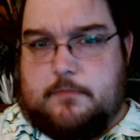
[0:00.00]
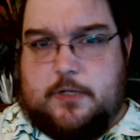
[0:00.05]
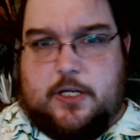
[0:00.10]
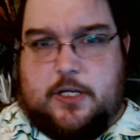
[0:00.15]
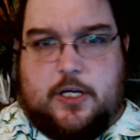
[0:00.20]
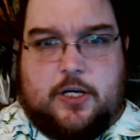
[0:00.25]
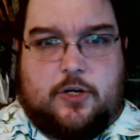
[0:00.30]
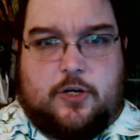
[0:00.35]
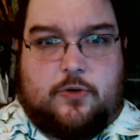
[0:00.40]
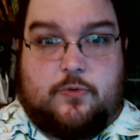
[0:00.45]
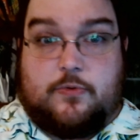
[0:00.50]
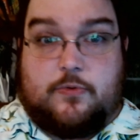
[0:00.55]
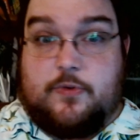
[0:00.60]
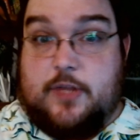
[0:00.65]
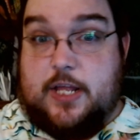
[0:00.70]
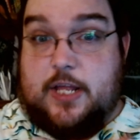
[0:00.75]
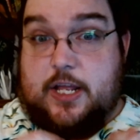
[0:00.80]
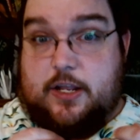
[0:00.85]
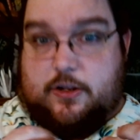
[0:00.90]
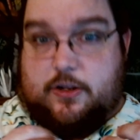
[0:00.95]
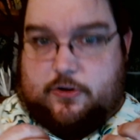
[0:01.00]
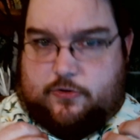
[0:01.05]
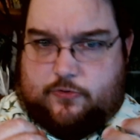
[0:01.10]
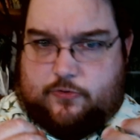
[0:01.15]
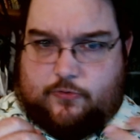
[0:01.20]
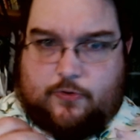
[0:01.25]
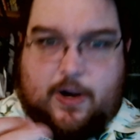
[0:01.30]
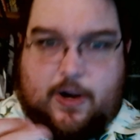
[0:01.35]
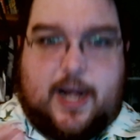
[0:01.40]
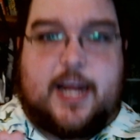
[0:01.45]
You know, the
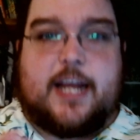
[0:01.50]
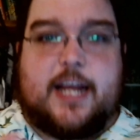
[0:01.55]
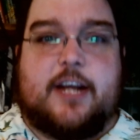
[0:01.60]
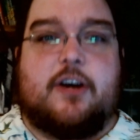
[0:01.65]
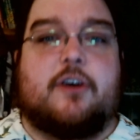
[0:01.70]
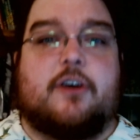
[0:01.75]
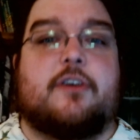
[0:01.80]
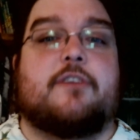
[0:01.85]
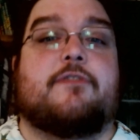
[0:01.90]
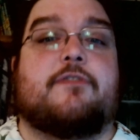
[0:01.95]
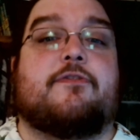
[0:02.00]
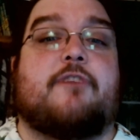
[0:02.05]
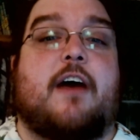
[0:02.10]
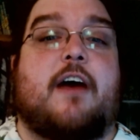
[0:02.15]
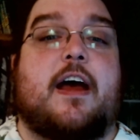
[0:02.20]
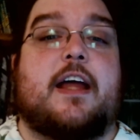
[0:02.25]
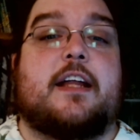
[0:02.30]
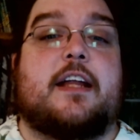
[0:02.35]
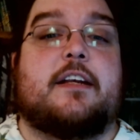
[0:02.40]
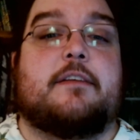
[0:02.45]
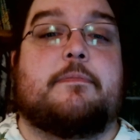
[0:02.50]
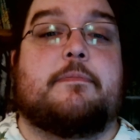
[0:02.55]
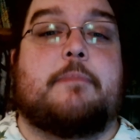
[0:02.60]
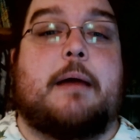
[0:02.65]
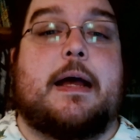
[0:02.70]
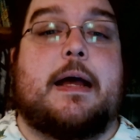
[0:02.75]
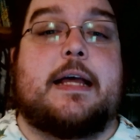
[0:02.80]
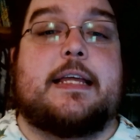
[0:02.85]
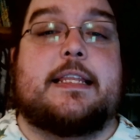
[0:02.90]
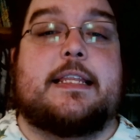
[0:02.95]
Crane are defined
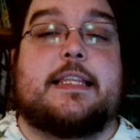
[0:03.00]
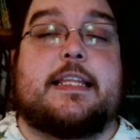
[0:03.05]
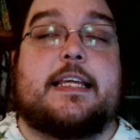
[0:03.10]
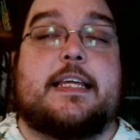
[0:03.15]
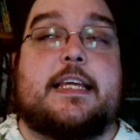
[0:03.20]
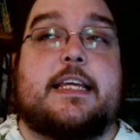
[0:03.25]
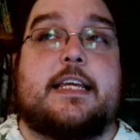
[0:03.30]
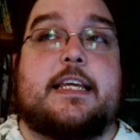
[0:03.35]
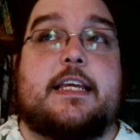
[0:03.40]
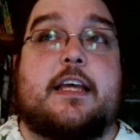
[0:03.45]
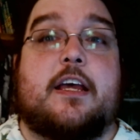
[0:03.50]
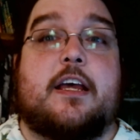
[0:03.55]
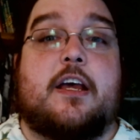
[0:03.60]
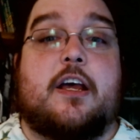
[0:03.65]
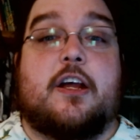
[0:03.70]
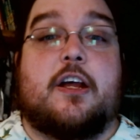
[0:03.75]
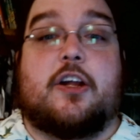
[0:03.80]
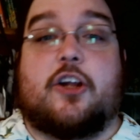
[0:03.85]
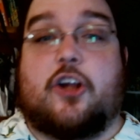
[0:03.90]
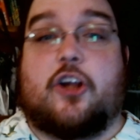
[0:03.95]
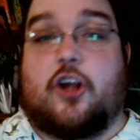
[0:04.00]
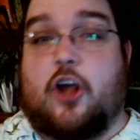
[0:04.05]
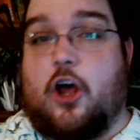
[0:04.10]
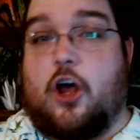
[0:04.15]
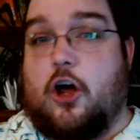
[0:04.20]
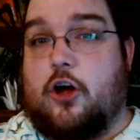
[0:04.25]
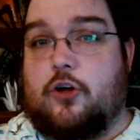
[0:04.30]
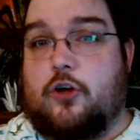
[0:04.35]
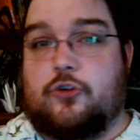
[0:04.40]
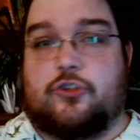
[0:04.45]
by the
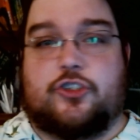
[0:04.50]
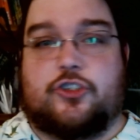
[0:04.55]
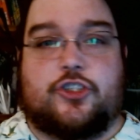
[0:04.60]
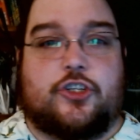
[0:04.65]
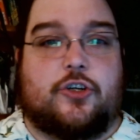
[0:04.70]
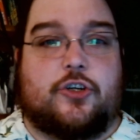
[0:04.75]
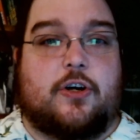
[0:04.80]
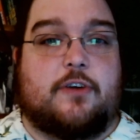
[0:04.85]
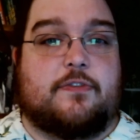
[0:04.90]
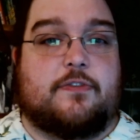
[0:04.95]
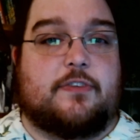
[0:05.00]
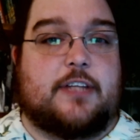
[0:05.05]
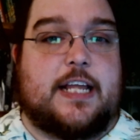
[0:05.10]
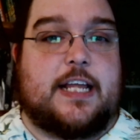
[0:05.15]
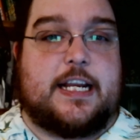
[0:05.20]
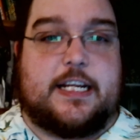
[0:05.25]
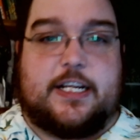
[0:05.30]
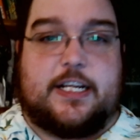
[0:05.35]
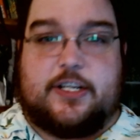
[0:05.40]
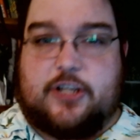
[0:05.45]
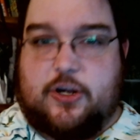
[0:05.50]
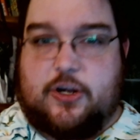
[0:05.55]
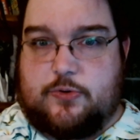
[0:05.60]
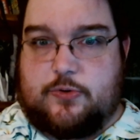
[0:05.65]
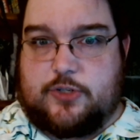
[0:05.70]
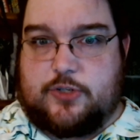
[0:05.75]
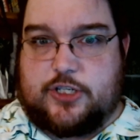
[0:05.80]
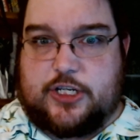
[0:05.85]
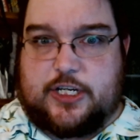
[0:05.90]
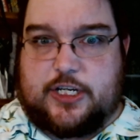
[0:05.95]
culture of Lady
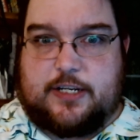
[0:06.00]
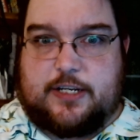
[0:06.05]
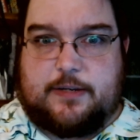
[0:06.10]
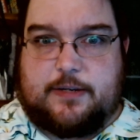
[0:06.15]
Doji.